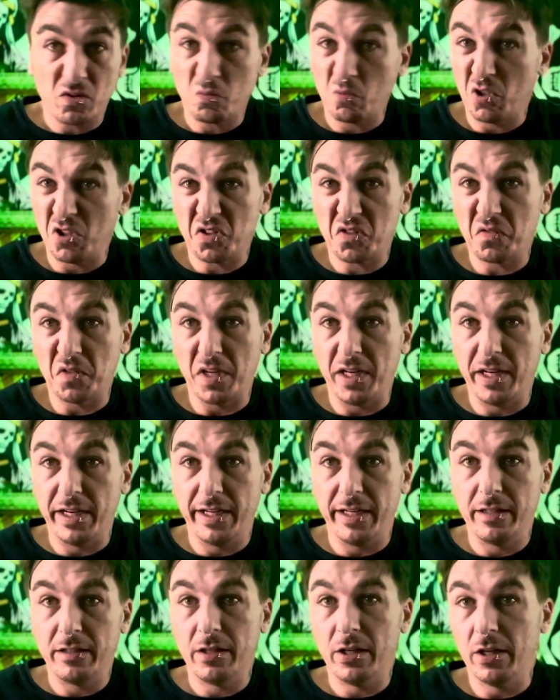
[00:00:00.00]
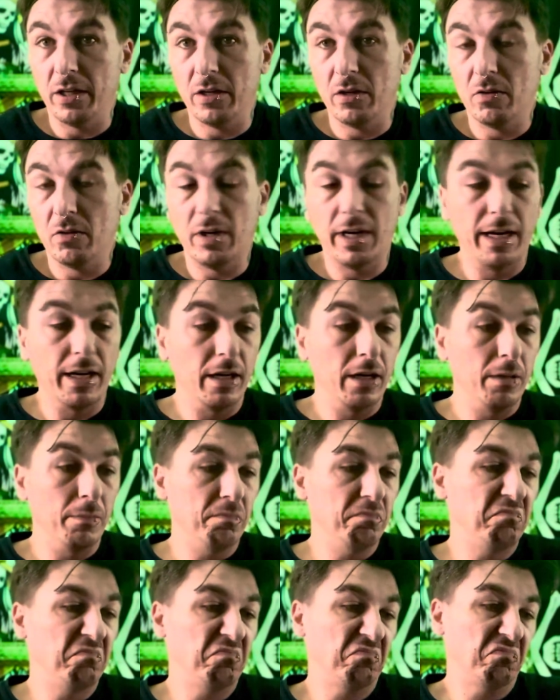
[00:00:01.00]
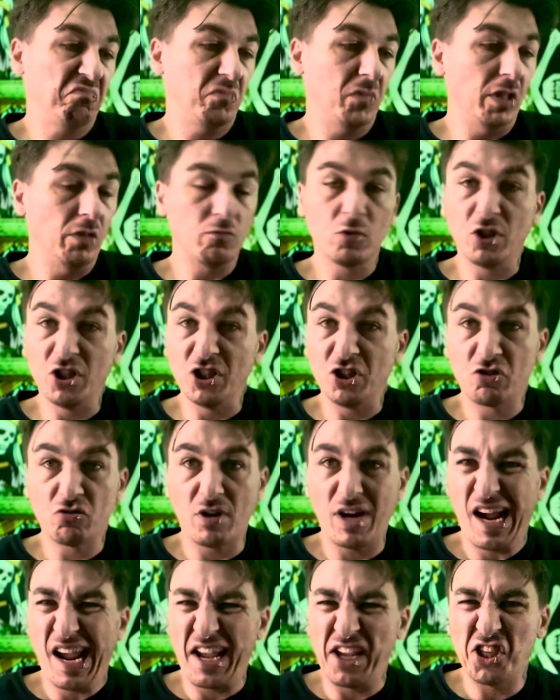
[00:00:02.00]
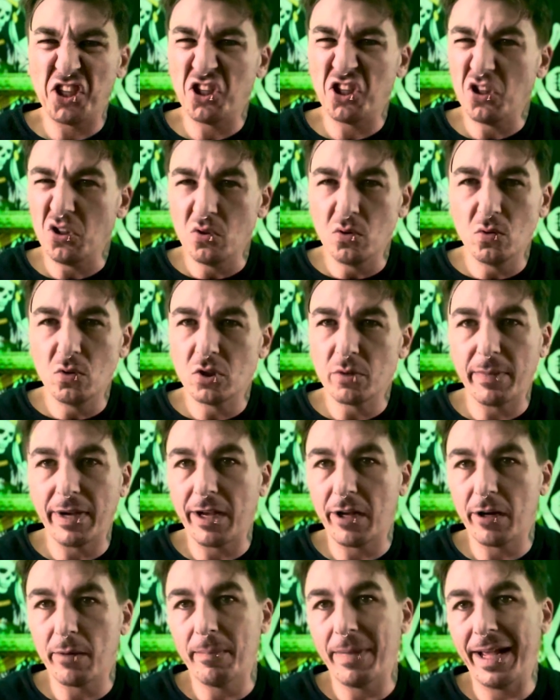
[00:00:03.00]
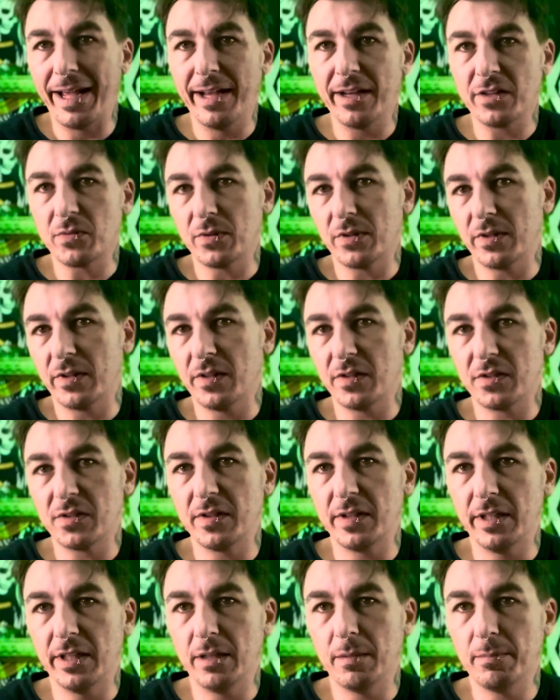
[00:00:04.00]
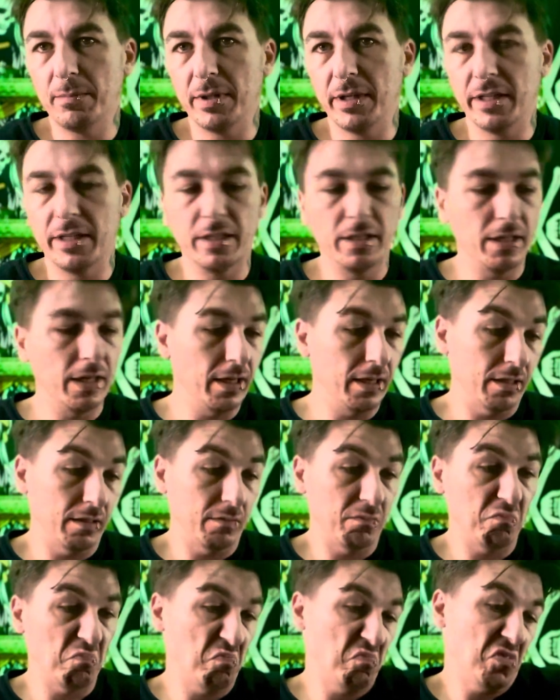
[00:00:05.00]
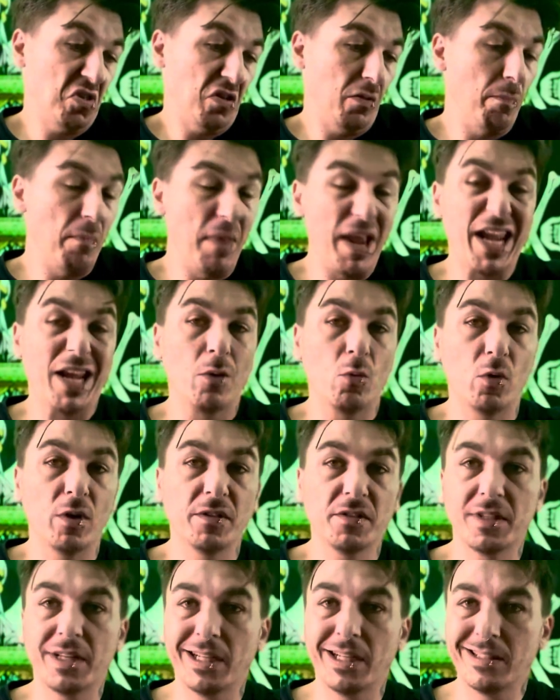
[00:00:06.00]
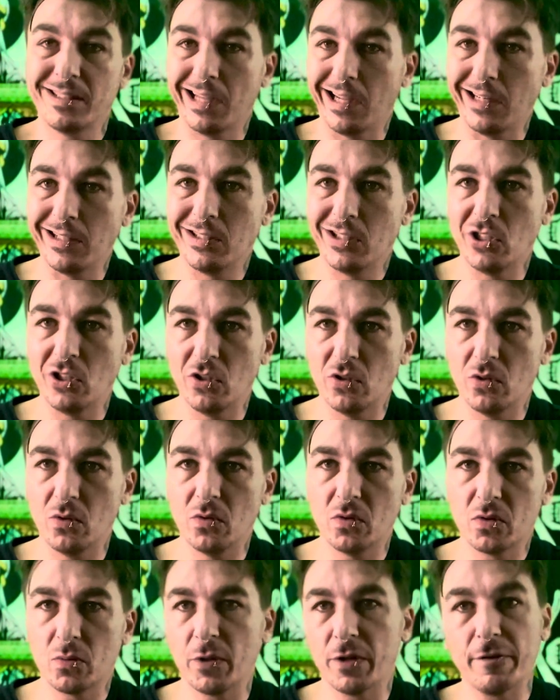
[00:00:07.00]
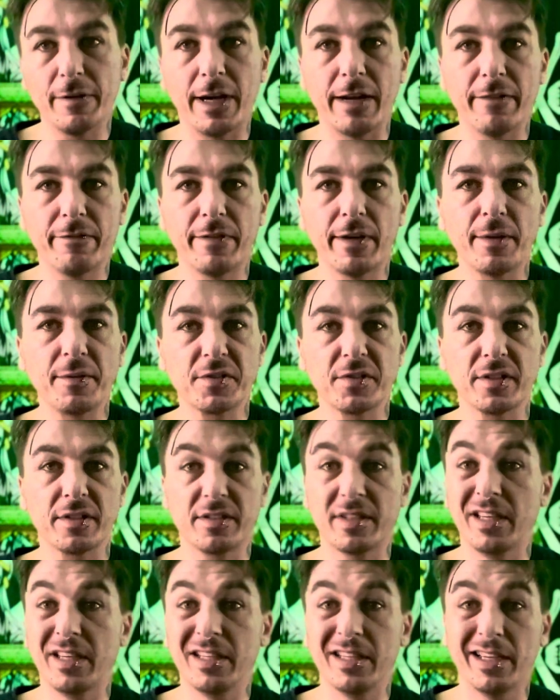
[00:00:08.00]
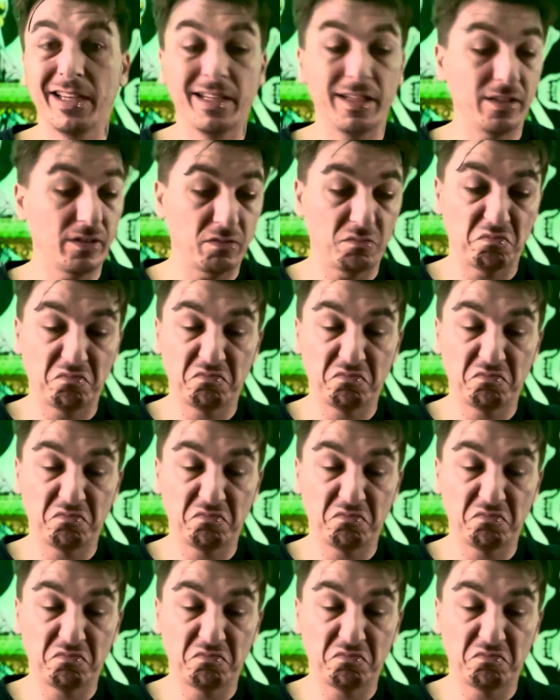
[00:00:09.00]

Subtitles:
runs fine, didn't really try a huge amount of mags with this thing, but, the main ones that I tend to use with 5.56 AKs,